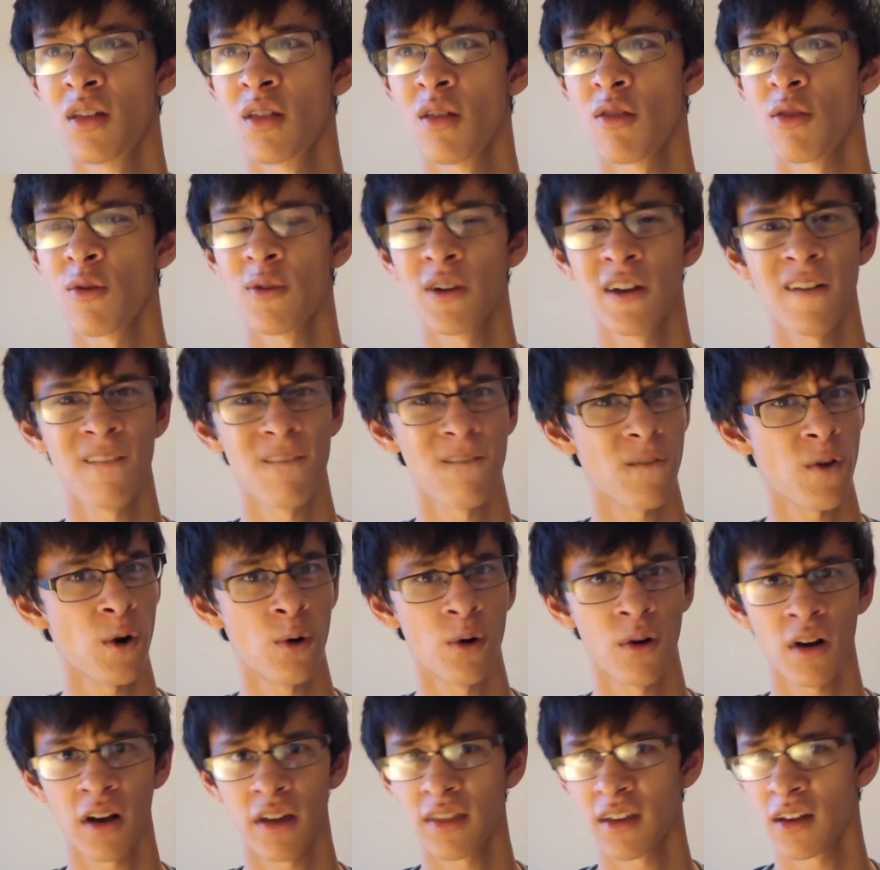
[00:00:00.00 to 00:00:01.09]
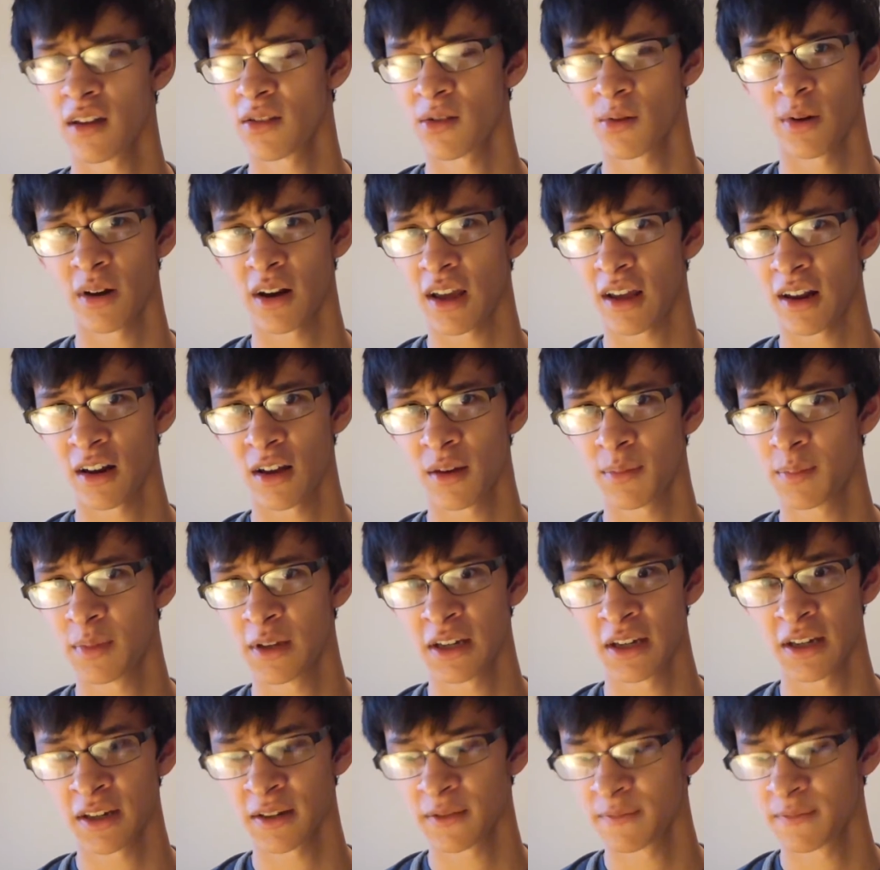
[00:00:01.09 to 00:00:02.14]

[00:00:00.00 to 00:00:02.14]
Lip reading: 3 and 4, I think it's going to end up being.